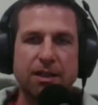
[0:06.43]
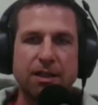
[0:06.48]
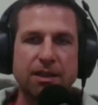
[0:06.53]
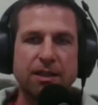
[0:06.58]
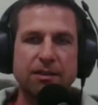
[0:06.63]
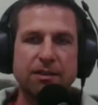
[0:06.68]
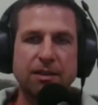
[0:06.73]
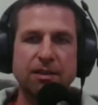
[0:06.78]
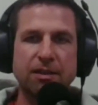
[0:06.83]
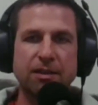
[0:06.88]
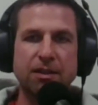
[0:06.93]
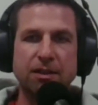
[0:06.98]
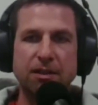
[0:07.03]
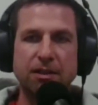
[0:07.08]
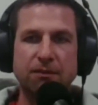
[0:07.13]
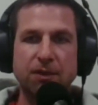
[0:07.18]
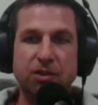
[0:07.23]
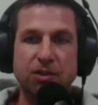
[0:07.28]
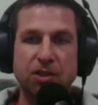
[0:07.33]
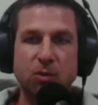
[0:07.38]
This is
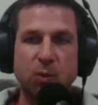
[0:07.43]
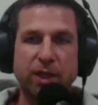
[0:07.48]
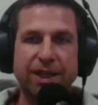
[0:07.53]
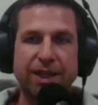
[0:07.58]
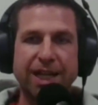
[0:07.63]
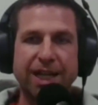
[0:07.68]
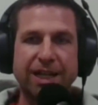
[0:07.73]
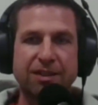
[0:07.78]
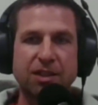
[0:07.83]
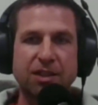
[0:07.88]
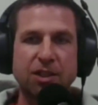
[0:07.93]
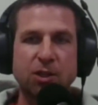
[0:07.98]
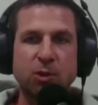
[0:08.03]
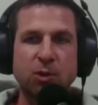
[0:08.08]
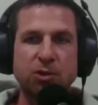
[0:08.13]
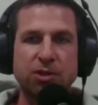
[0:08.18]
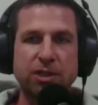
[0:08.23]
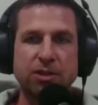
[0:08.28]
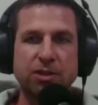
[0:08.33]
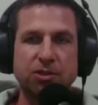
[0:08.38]
the Vision with
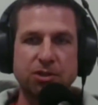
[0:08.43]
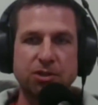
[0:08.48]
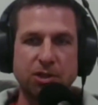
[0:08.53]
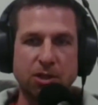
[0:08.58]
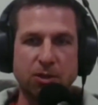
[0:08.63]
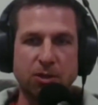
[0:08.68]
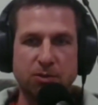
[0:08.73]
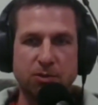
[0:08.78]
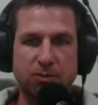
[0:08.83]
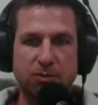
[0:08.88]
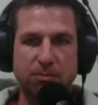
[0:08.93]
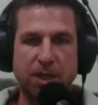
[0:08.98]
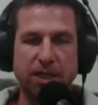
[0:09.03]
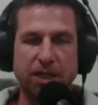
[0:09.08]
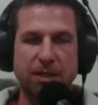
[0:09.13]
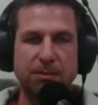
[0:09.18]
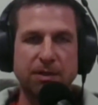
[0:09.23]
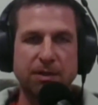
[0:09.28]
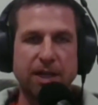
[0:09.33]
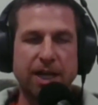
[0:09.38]
Execution show. My
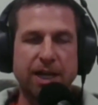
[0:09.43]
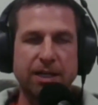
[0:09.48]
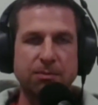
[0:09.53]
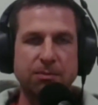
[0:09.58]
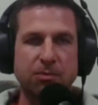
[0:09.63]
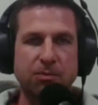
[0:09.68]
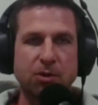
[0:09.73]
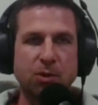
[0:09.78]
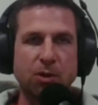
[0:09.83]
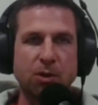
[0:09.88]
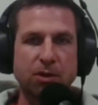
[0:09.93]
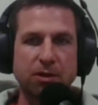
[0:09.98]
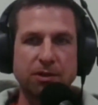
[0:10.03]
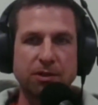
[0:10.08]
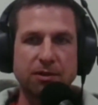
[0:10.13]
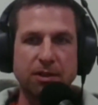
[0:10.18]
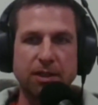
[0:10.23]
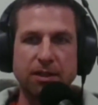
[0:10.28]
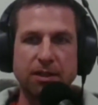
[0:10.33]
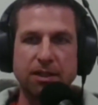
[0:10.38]
name's Adam
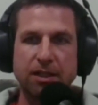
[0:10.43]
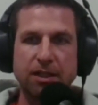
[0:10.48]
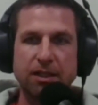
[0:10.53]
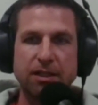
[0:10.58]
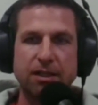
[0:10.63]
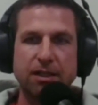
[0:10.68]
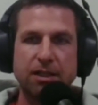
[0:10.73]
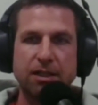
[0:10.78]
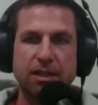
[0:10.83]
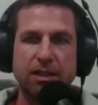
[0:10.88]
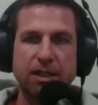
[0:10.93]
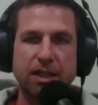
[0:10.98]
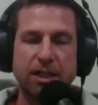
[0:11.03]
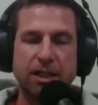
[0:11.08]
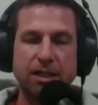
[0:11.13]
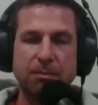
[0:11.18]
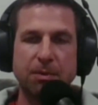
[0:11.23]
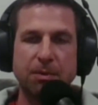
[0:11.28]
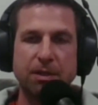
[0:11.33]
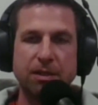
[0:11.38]
Torkelson.
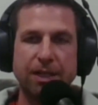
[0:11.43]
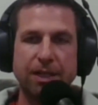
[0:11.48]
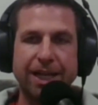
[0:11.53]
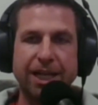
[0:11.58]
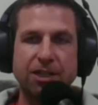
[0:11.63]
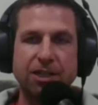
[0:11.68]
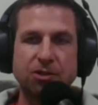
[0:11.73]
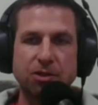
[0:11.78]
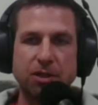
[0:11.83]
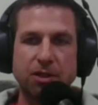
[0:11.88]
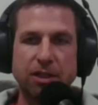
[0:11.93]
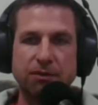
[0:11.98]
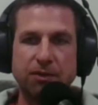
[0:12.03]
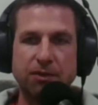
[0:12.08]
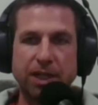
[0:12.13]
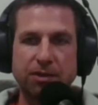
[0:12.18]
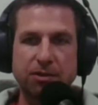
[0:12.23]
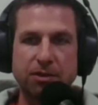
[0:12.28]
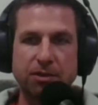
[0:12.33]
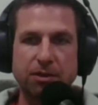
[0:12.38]
I'm an angel
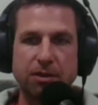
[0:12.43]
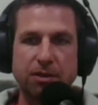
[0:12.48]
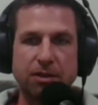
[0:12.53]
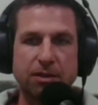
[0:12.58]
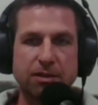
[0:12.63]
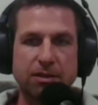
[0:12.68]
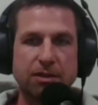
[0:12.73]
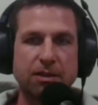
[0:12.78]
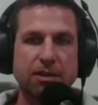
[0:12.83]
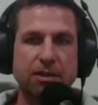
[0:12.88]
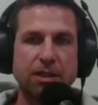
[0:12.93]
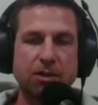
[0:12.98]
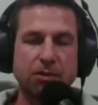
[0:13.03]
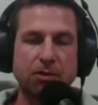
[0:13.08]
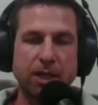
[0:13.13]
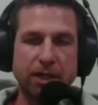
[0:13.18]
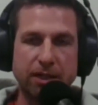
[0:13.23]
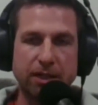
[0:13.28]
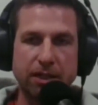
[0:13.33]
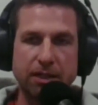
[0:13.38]
investor,
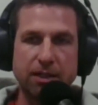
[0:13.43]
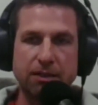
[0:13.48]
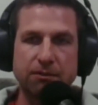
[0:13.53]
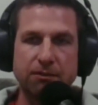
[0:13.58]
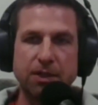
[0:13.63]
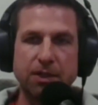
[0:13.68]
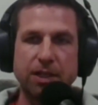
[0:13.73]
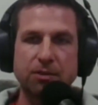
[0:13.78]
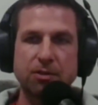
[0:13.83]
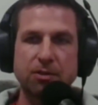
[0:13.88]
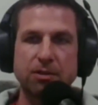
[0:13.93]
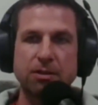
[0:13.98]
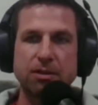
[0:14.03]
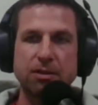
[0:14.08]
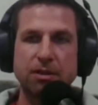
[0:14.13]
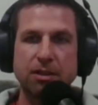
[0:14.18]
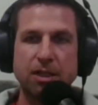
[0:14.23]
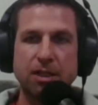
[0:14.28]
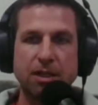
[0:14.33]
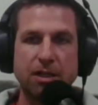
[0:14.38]
accredited
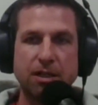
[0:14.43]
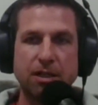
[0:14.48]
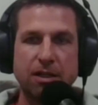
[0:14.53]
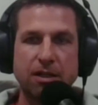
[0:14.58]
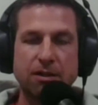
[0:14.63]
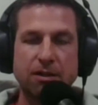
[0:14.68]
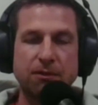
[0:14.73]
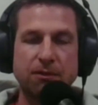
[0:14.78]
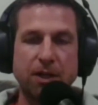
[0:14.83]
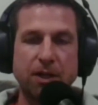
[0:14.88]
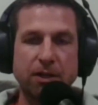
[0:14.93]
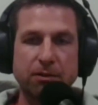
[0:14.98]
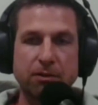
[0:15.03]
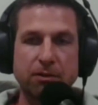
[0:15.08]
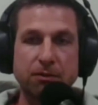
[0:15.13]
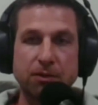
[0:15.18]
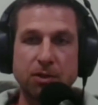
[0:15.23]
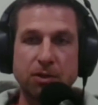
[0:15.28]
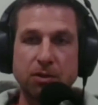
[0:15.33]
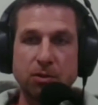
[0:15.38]
investor, father
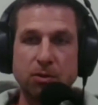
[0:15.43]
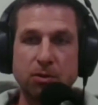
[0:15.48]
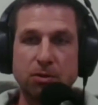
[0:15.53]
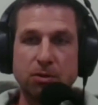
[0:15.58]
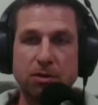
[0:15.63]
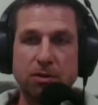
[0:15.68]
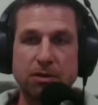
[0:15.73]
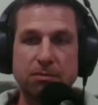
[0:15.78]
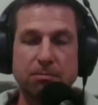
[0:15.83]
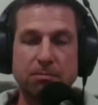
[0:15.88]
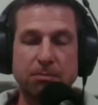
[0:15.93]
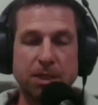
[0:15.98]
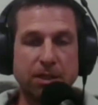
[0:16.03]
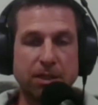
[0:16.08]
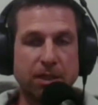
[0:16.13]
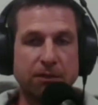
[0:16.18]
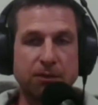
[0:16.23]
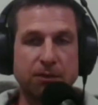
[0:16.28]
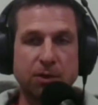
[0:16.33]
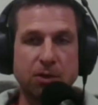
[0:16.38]
of two,
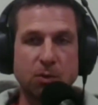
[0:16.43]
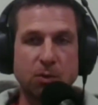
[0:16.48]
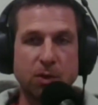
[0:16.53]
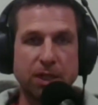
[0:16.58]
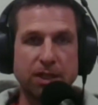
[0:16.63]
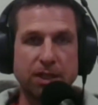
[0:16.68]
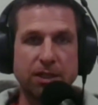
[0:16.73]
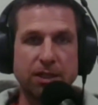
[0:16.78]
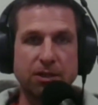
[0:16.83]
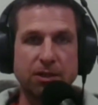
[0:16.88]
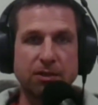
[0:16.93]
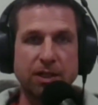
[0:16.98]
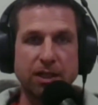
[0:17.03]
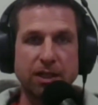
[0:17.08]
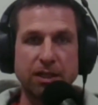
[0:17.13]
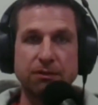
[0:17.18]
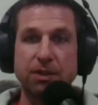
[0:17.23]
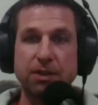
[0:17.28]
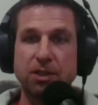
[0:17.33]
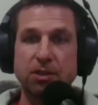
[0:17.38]
married for 20 years. I
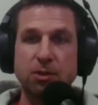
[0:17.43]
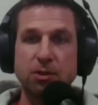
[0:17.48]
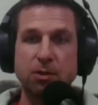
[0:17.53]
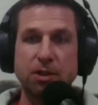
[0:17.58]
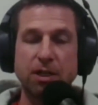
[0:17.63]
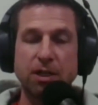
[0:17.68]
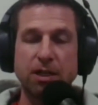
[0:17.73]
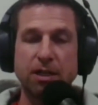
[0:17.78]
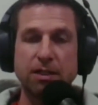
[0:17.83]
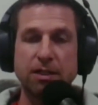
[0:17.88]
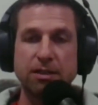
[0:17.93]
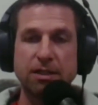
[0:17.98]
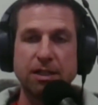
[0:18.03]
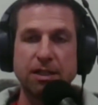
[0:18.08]
live in Utah.